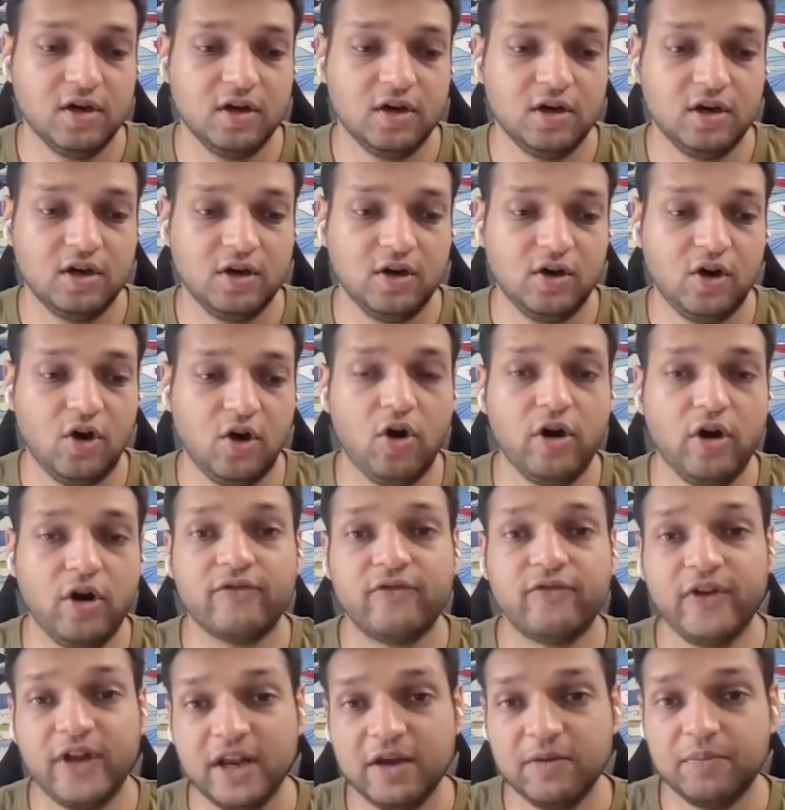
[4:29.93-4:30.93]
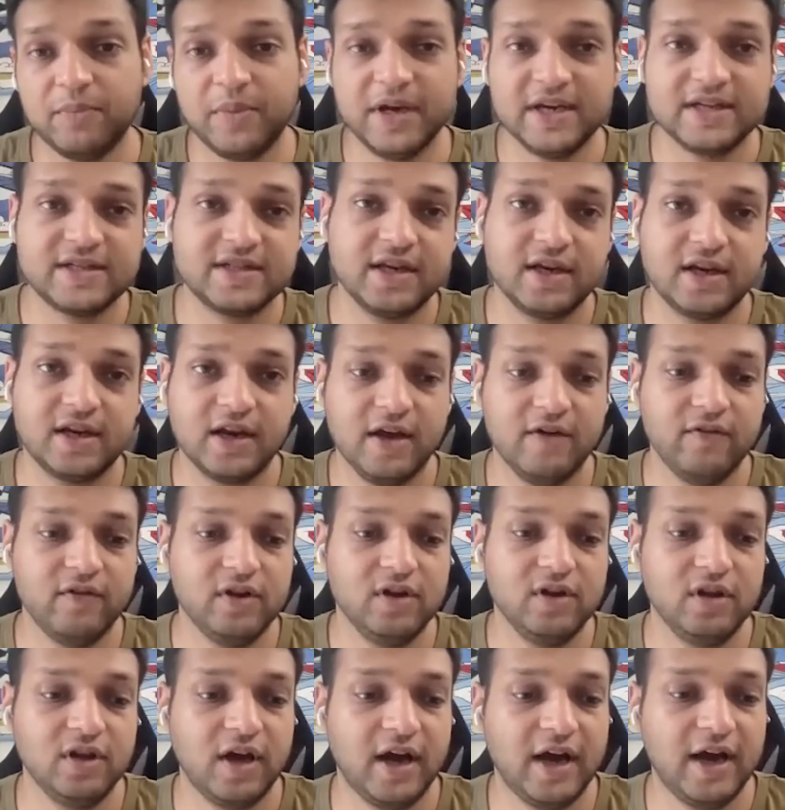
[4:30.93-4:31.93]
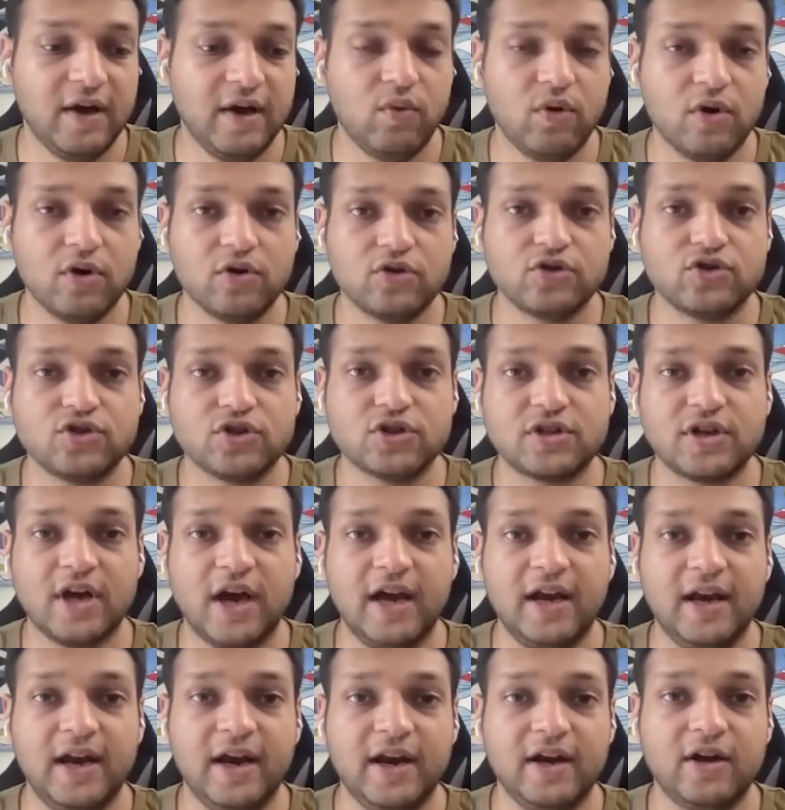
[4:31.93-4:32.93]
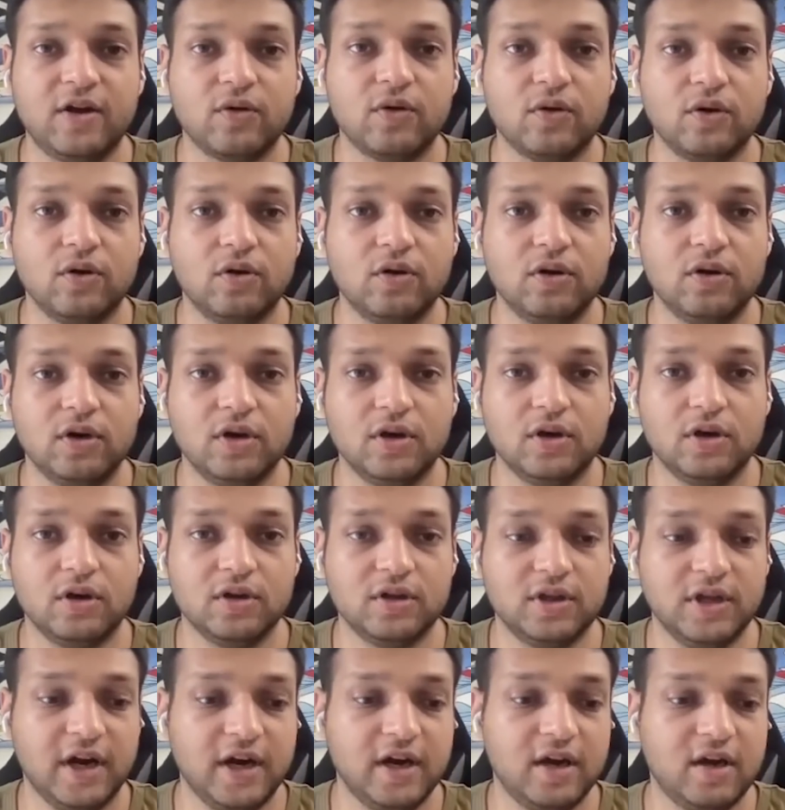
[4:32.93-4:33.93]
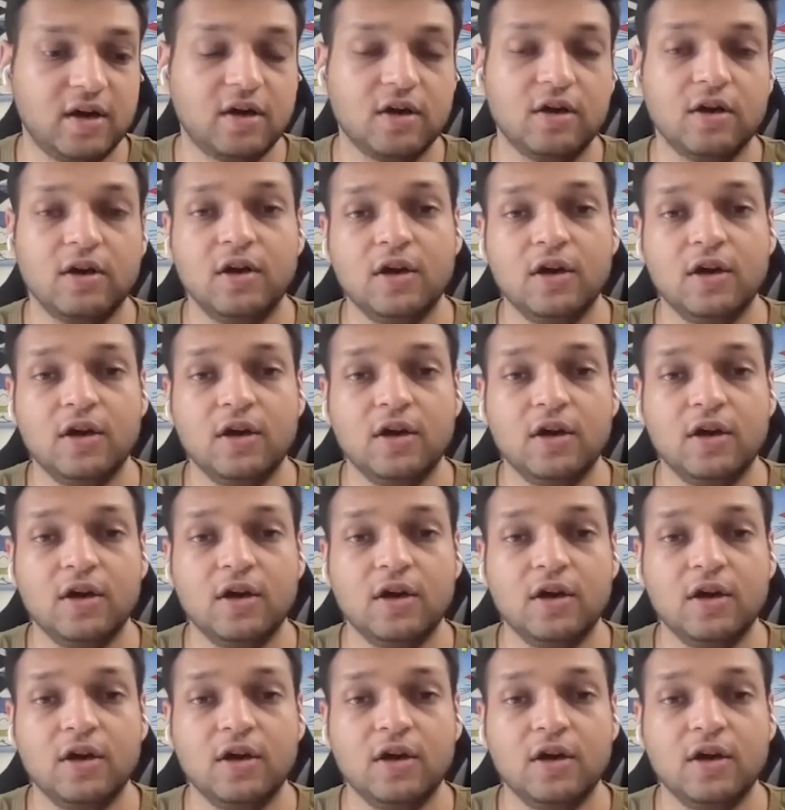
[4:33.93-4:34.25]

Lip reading: On a very basic level, I want to just highlight, that